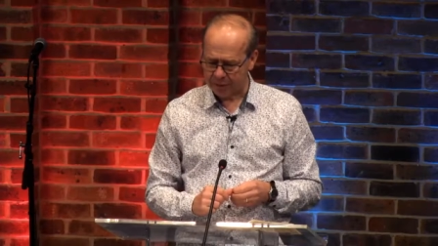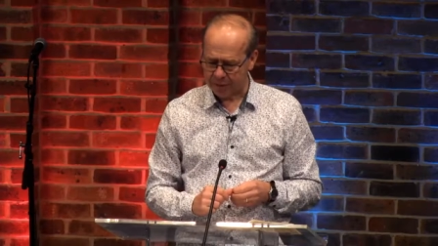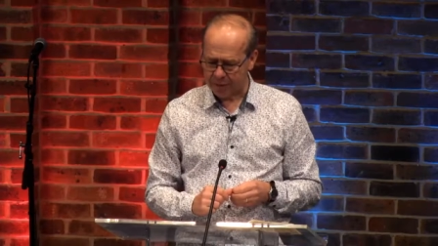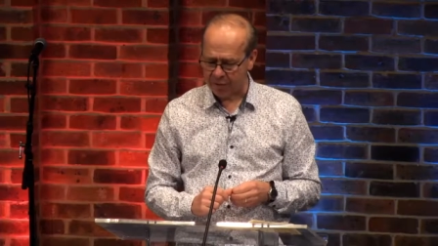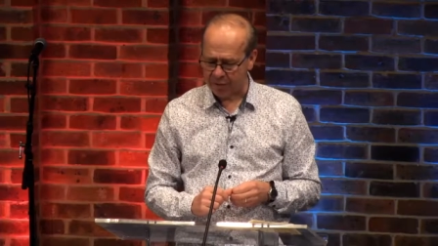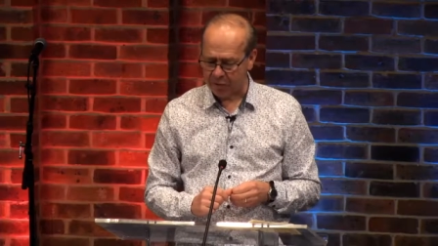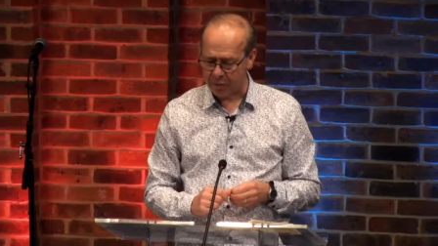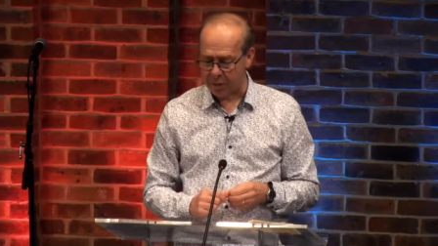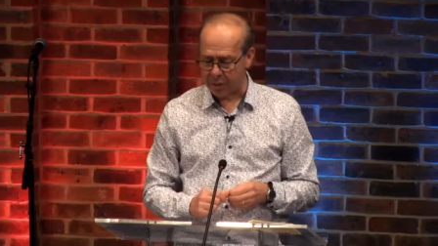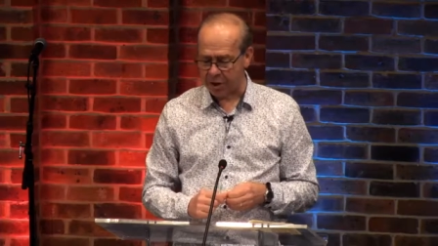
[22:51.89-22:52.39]

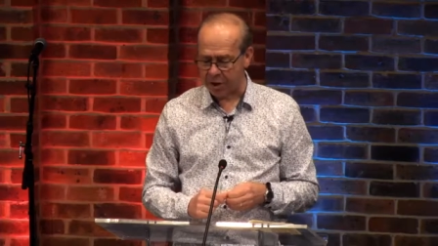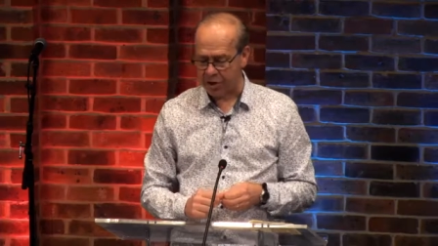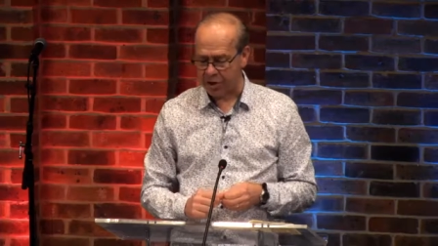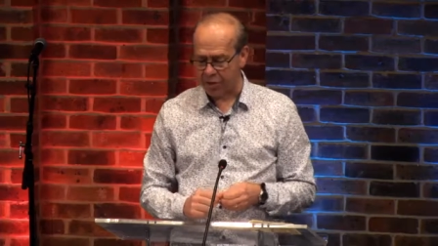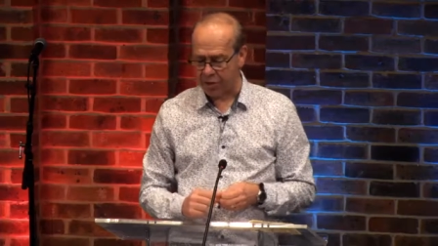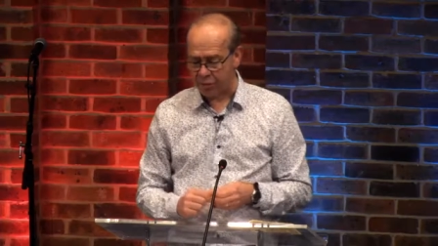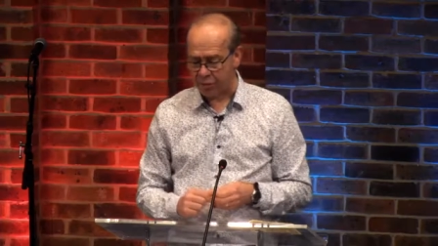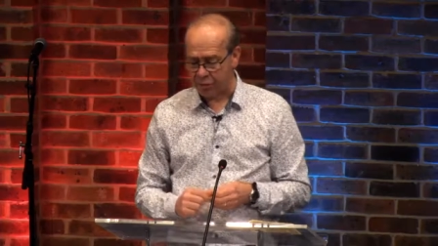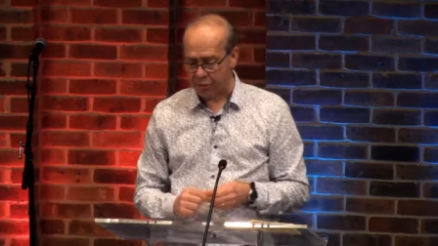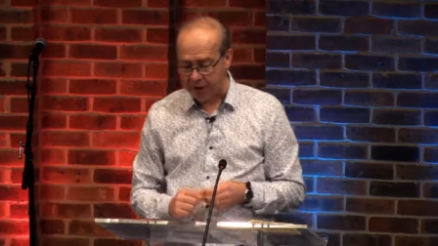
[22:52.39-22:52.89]
If we were
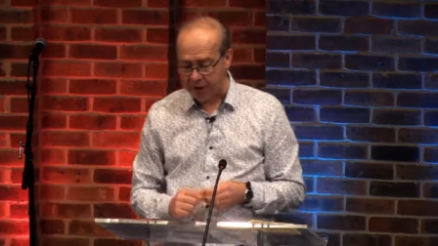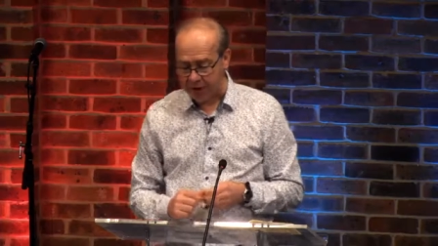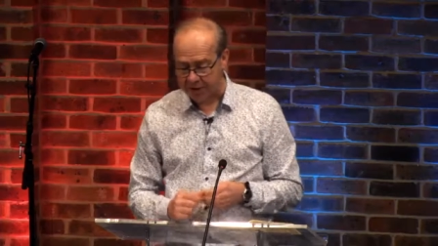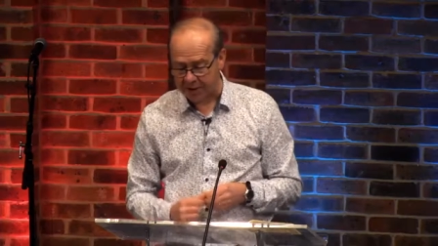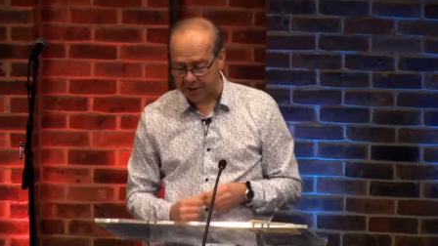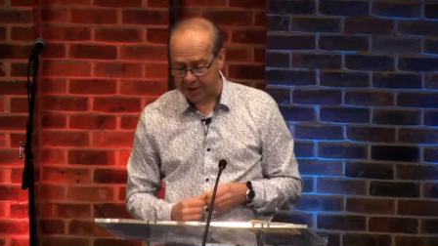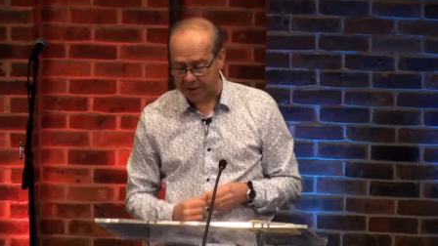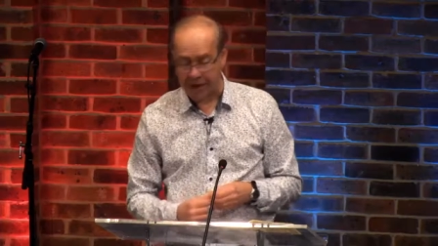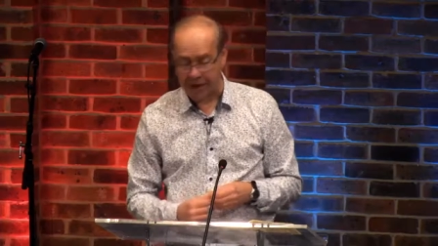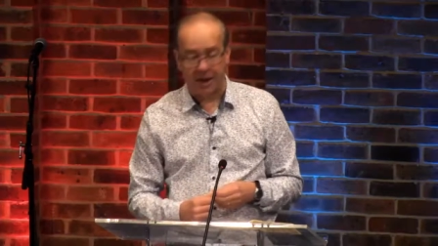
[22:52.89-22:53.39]
to have read
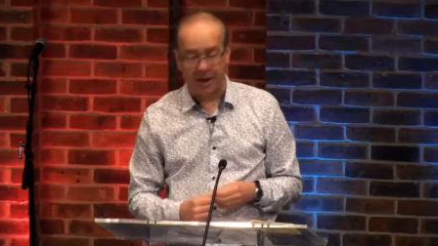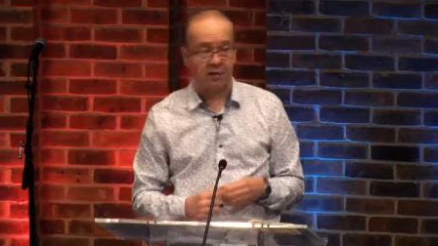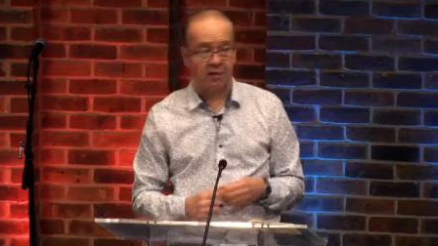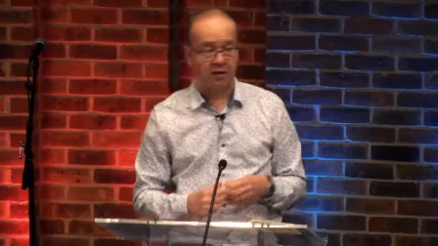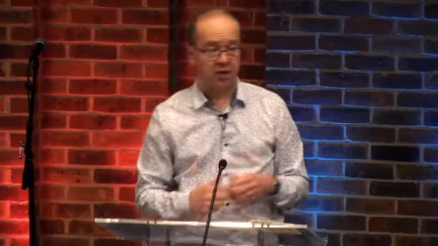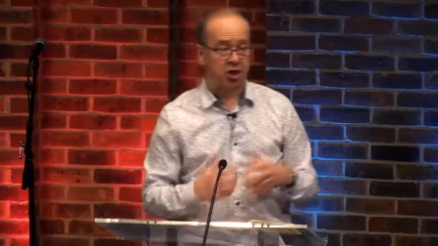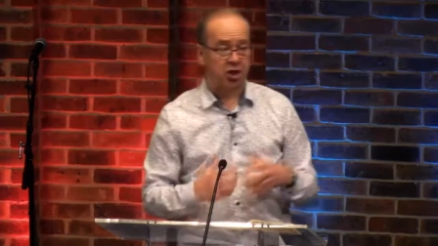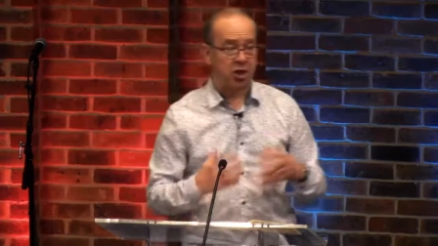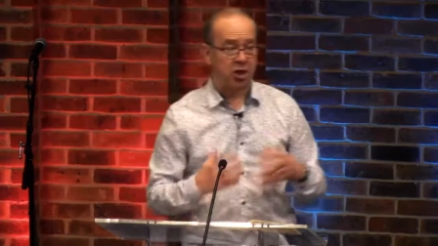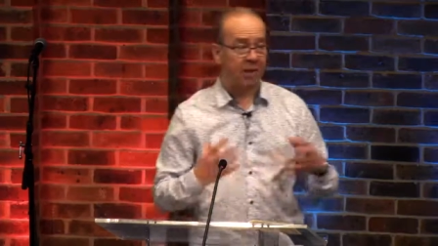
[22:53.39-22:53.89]
to the end of
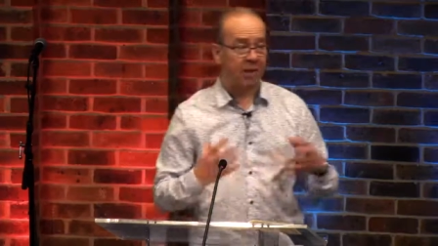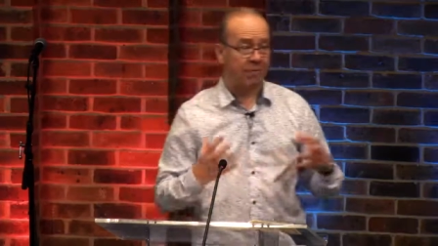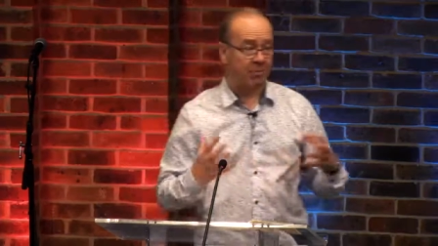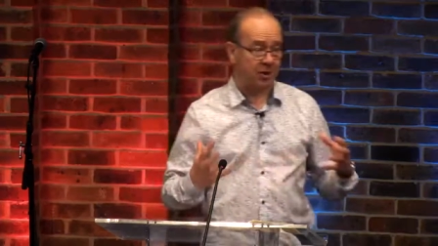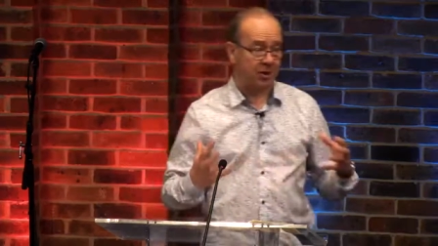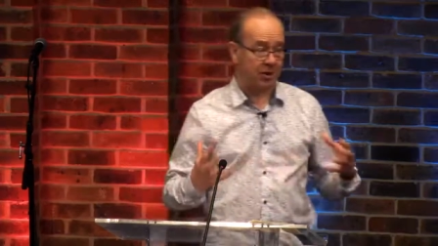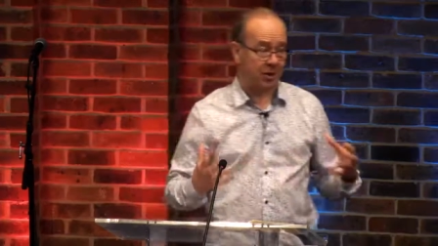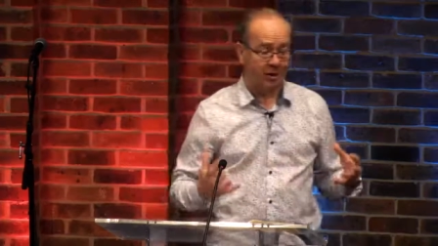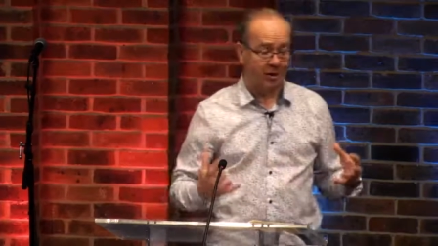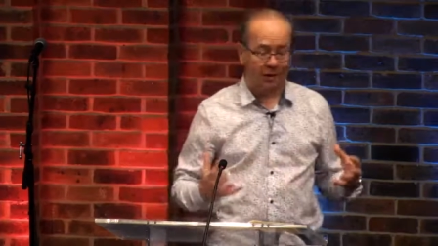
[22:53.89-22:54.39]
the
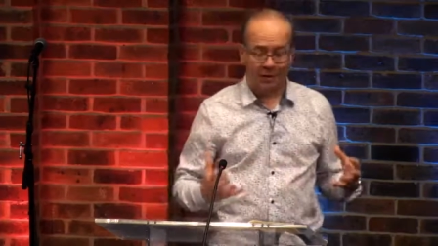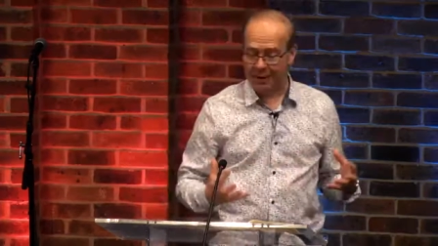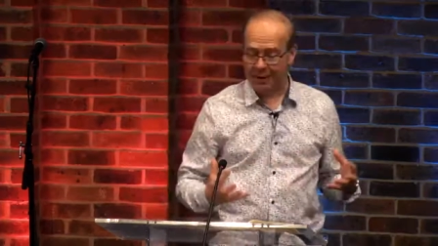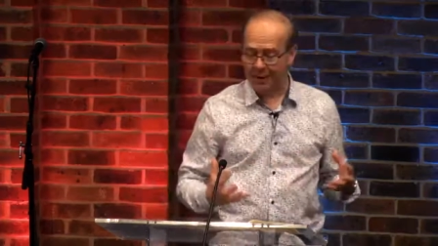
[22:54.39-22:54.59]
chapter,